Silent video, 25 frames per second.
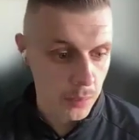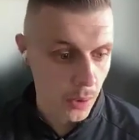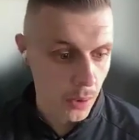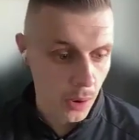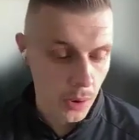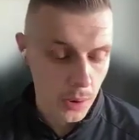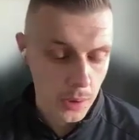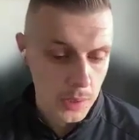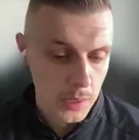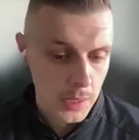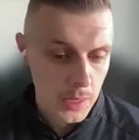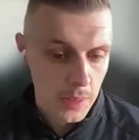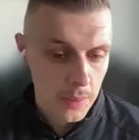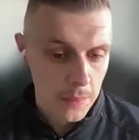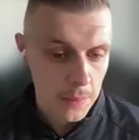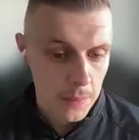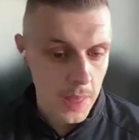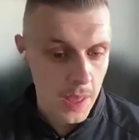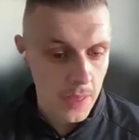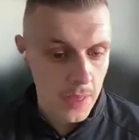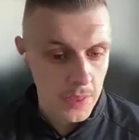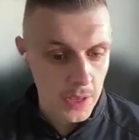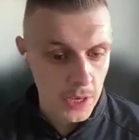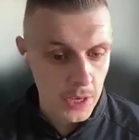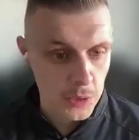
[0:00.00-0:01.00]
But
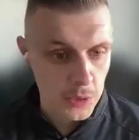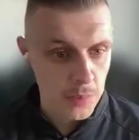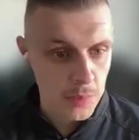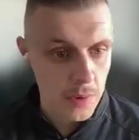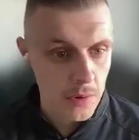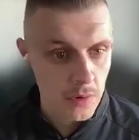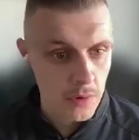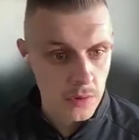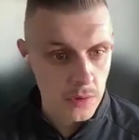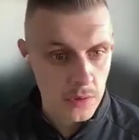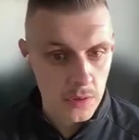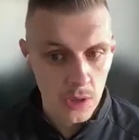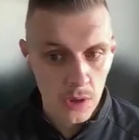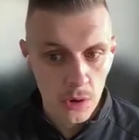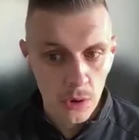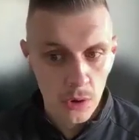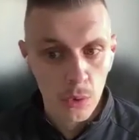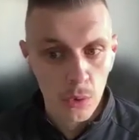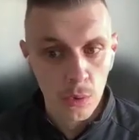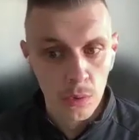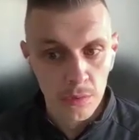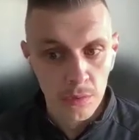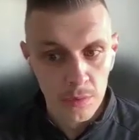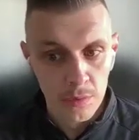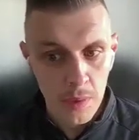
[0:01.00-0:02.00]
yeah, the experience that
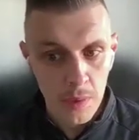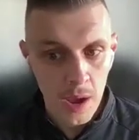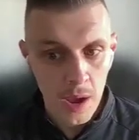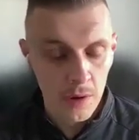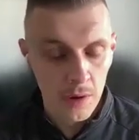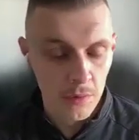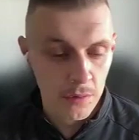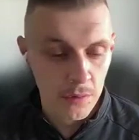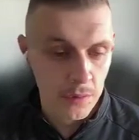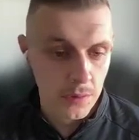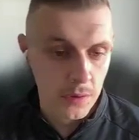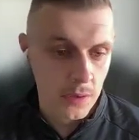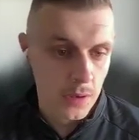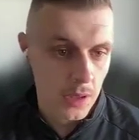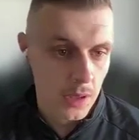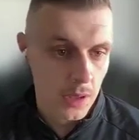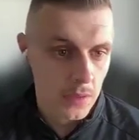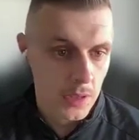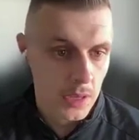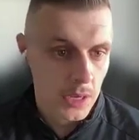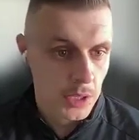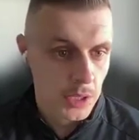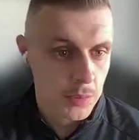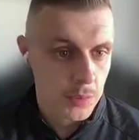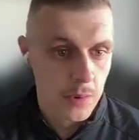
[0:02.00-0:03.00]
all of them have and
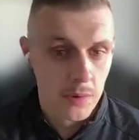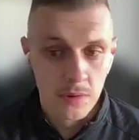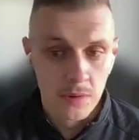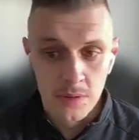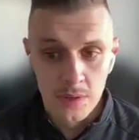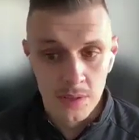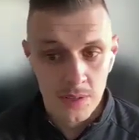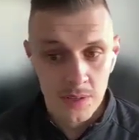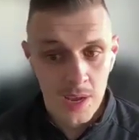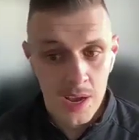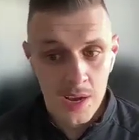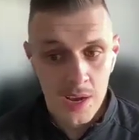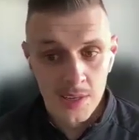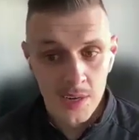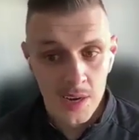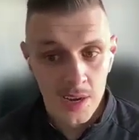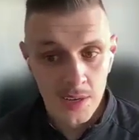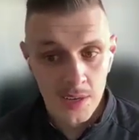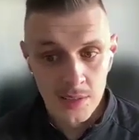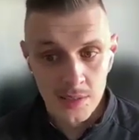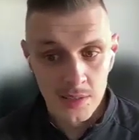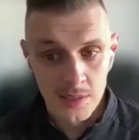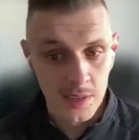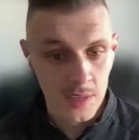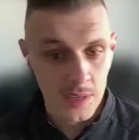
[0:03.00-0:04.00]
the experience that Tash
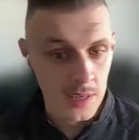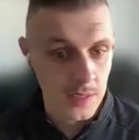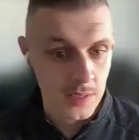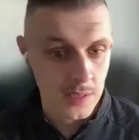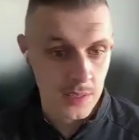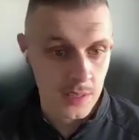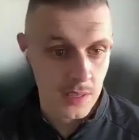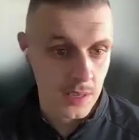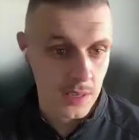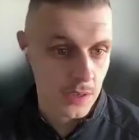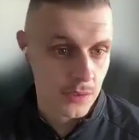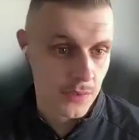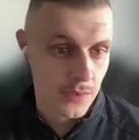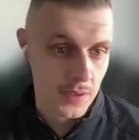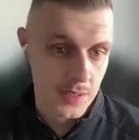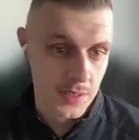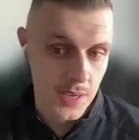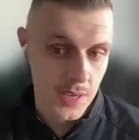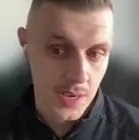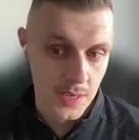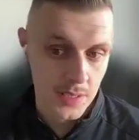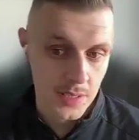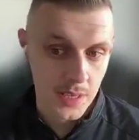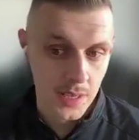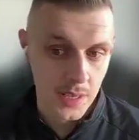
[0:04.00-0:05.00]
has is
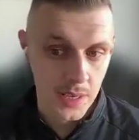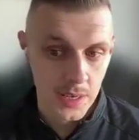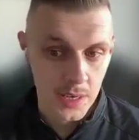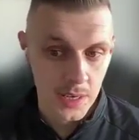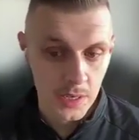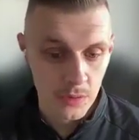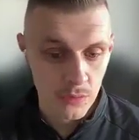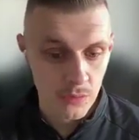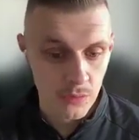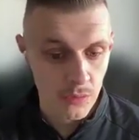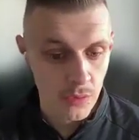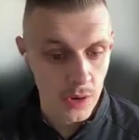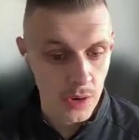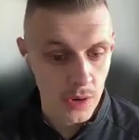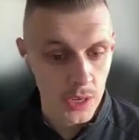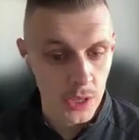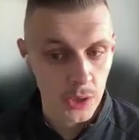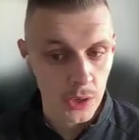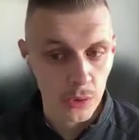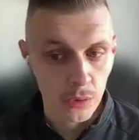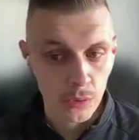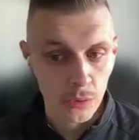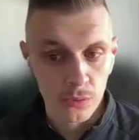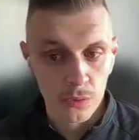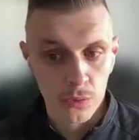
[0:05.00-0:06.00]
fantastic and is really
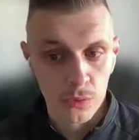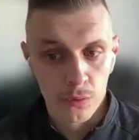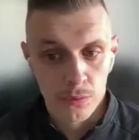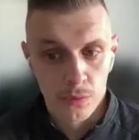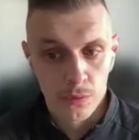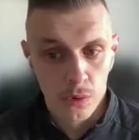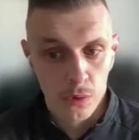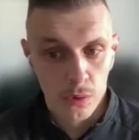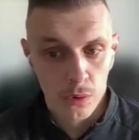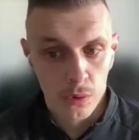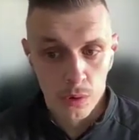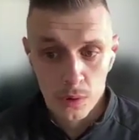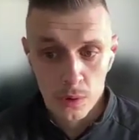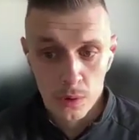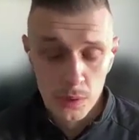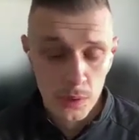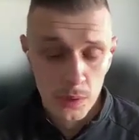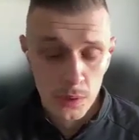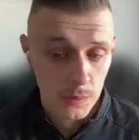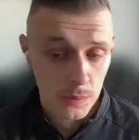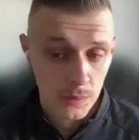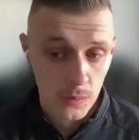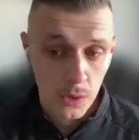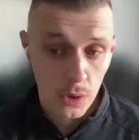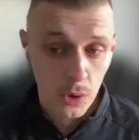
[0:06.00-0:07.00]
useful for
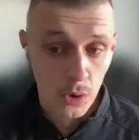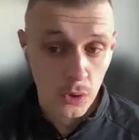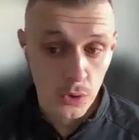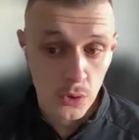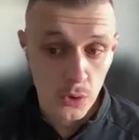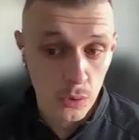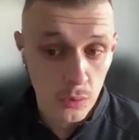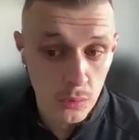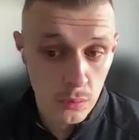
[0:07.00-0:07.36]
us